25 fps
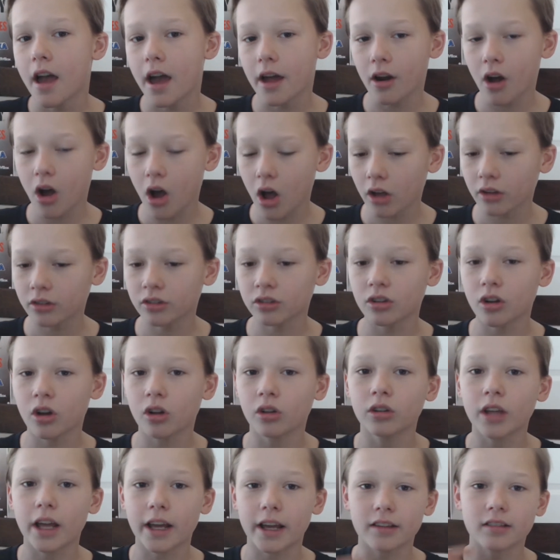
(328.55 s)
And
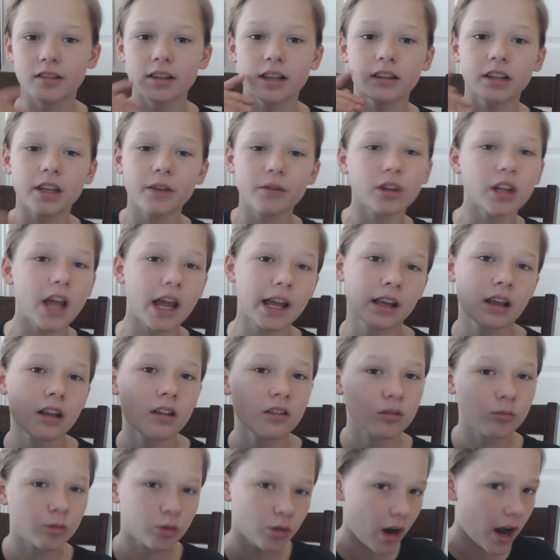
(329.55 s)
also, like I said, leave a like,
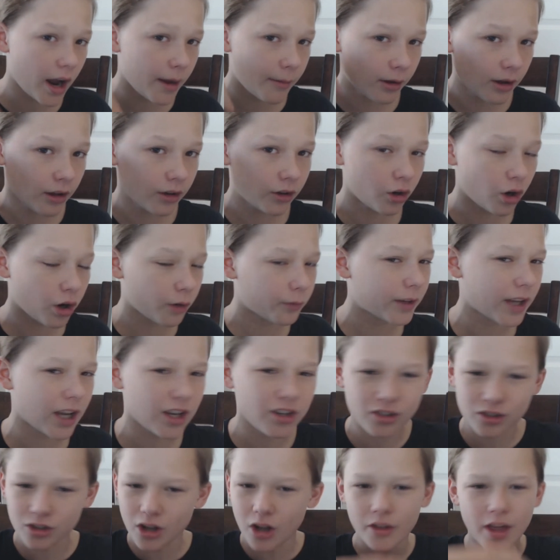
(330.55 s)
subscribe,
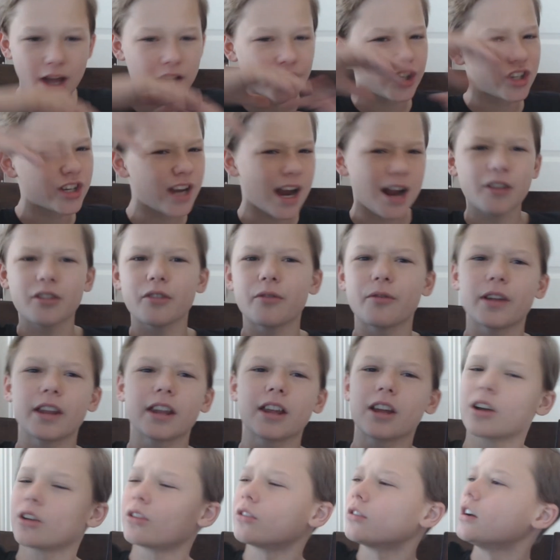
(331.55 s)
notifications, all that. Share the
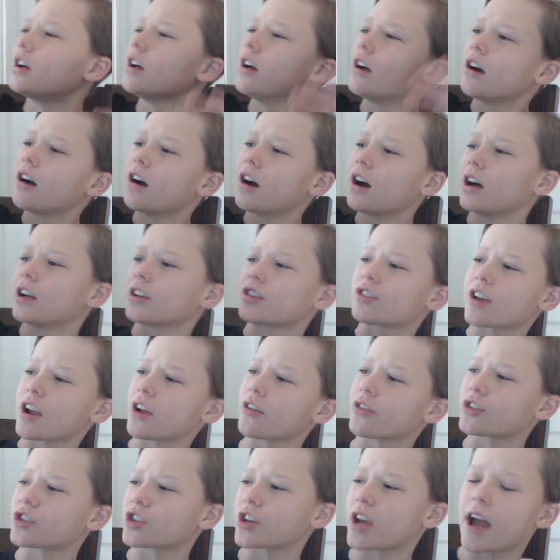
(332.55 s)
video, uh,
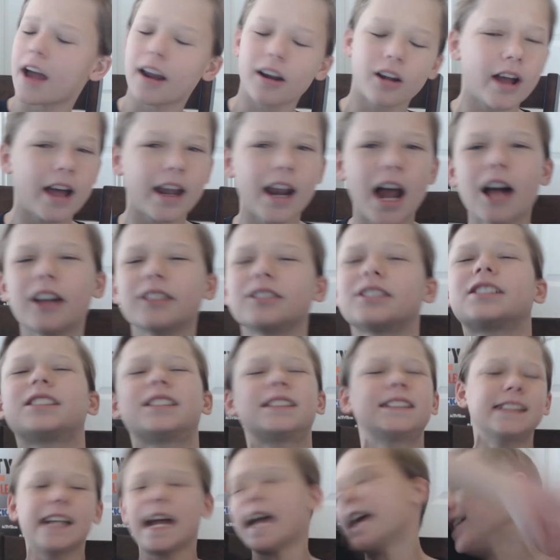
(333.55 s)
share the channel, and I'll
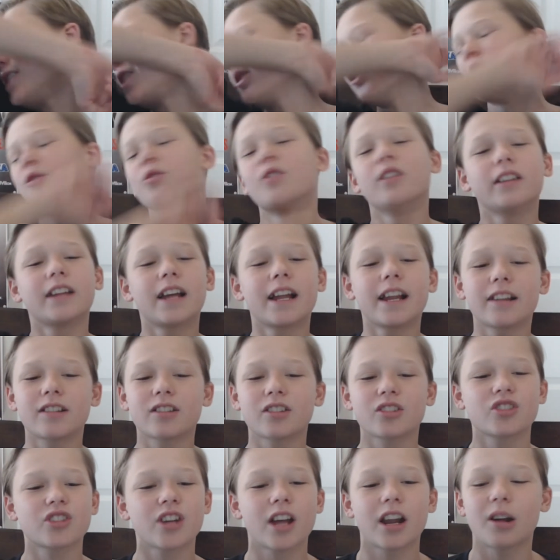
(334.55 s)
save you,
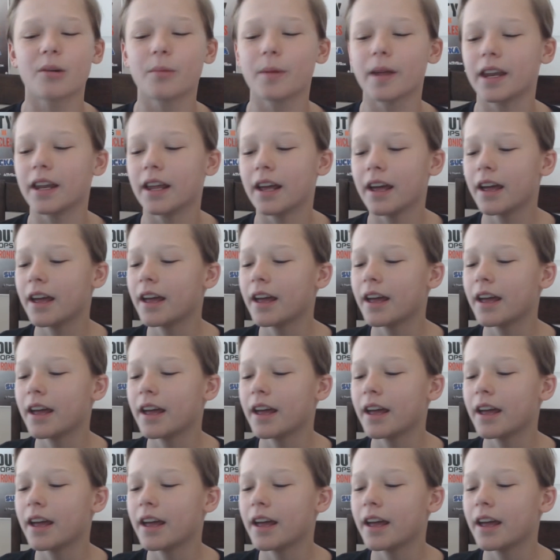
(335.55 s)
ladies and gentlemen,